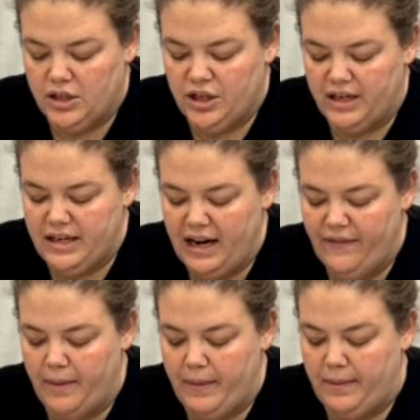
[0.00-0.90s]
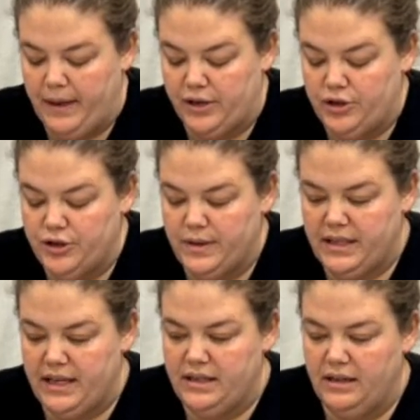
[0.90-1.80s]
She doesn't have that many pictures with
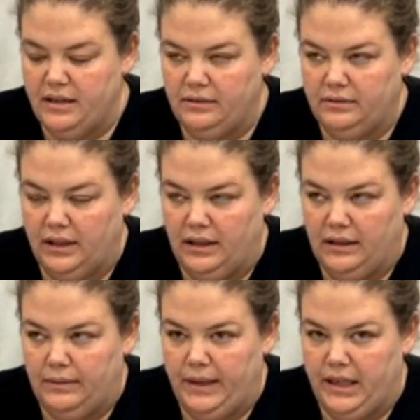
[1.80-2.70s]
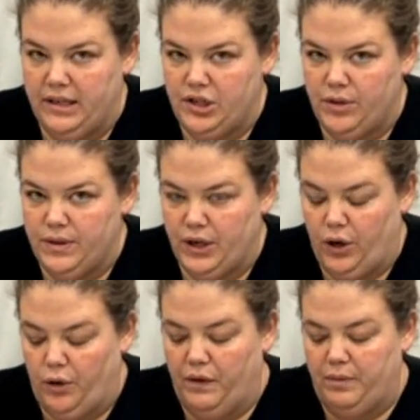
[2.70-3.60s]
Santa because she was a
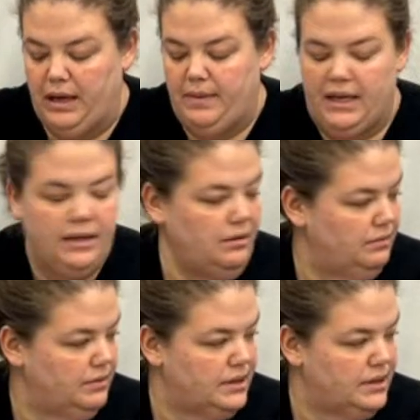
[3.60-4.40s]
COVID baby.